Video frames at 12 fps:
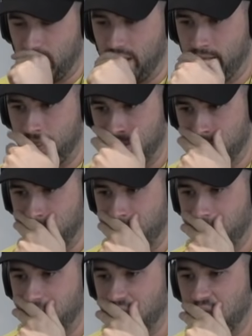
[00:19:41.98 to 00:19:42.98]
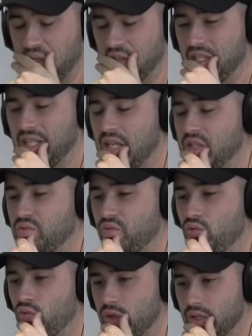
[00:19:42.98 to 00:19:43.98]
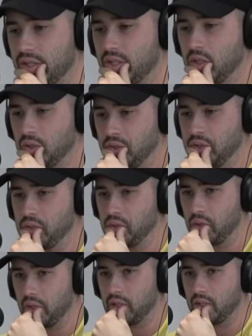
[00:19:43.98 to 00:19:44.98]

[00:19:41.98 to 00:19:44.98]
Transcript: Um... Because it gets really cold in New York,